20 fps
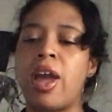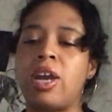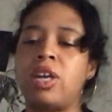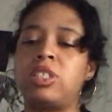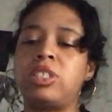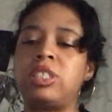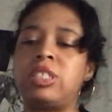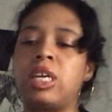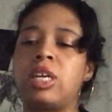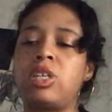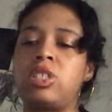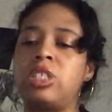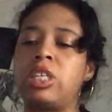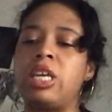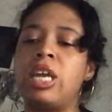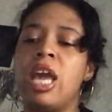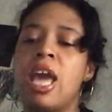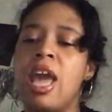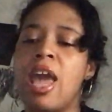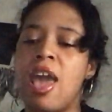Energy's
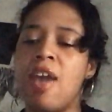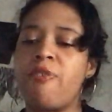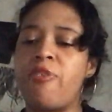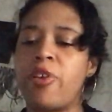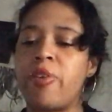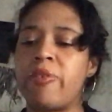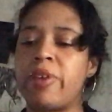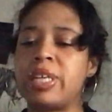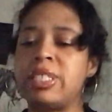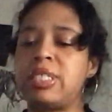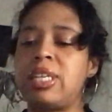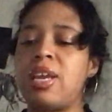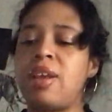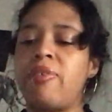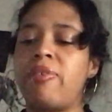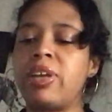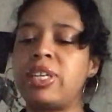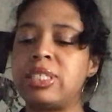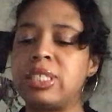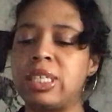energy. If it resonates,
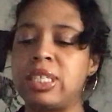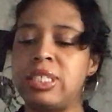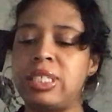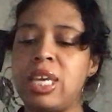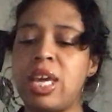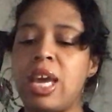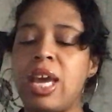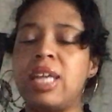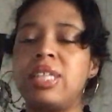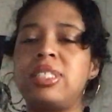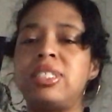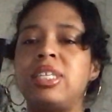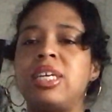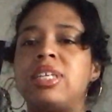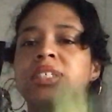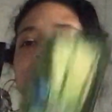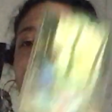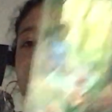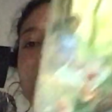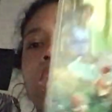it resonates. Yeah,
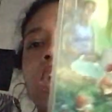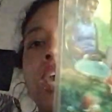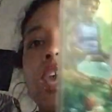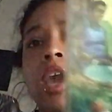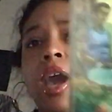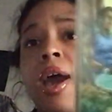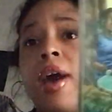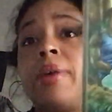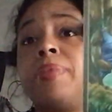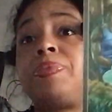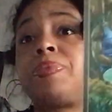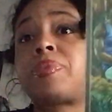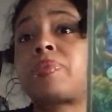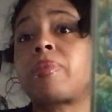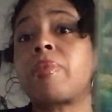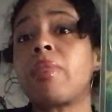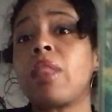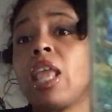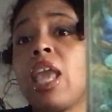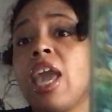instincts. Okay, yeah,
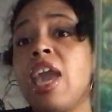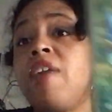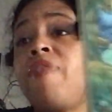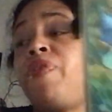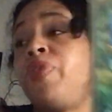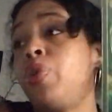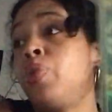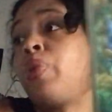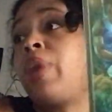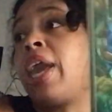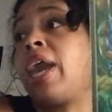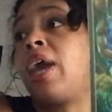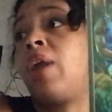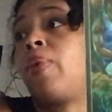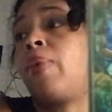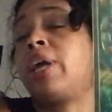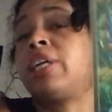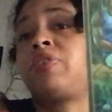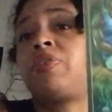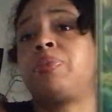if you
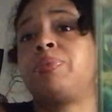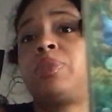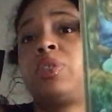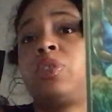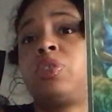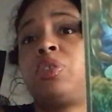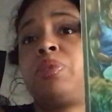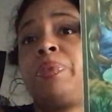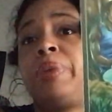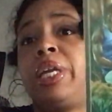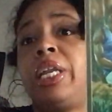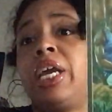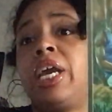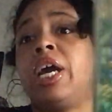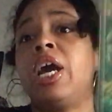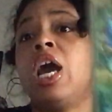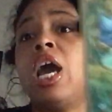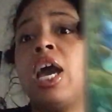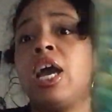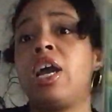can watch from social
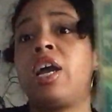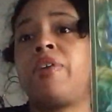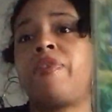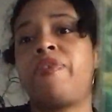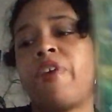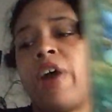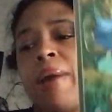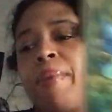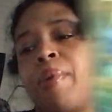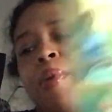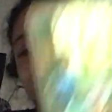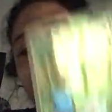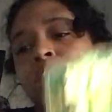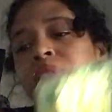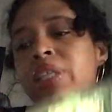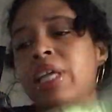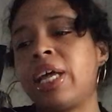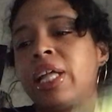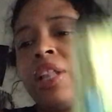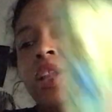media, fine, but
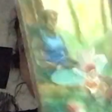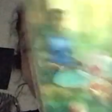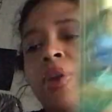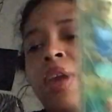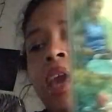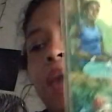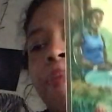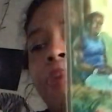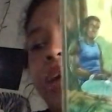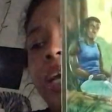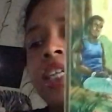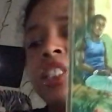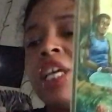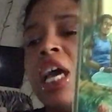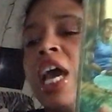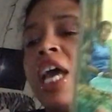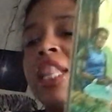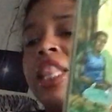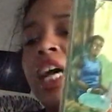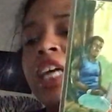most likely you can't, because
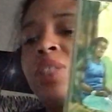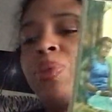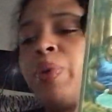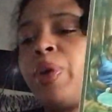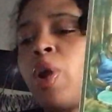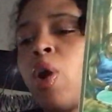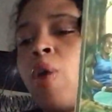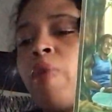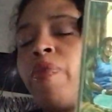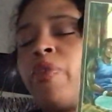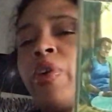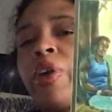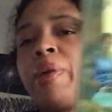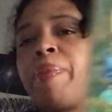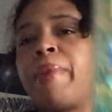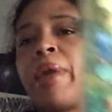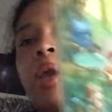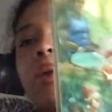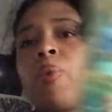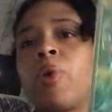that's where your hopeful
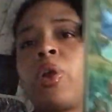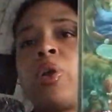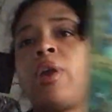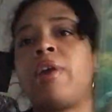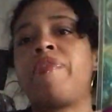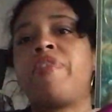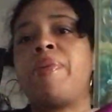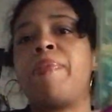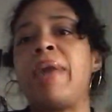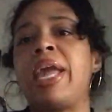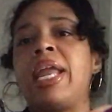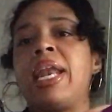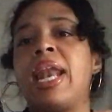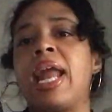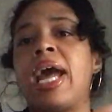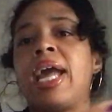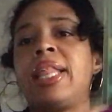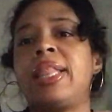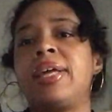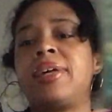can make work. You have to make
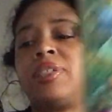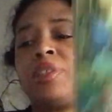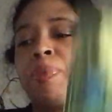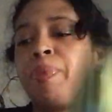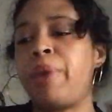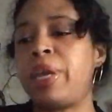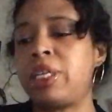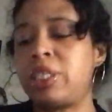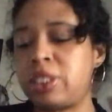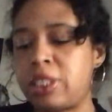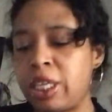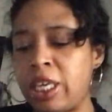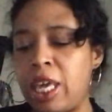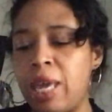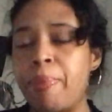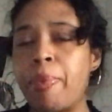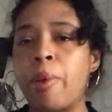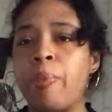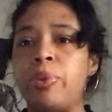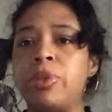9,000 pages to
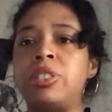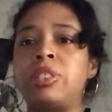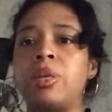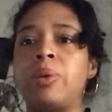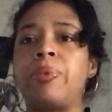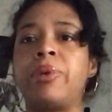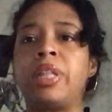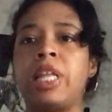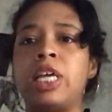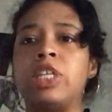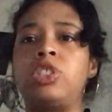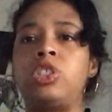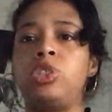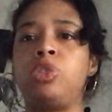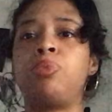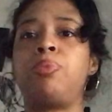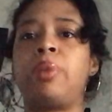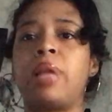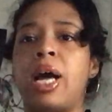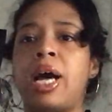keep up with someone that
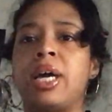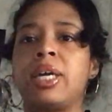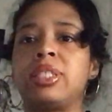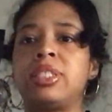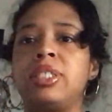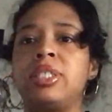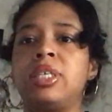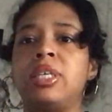you blocked.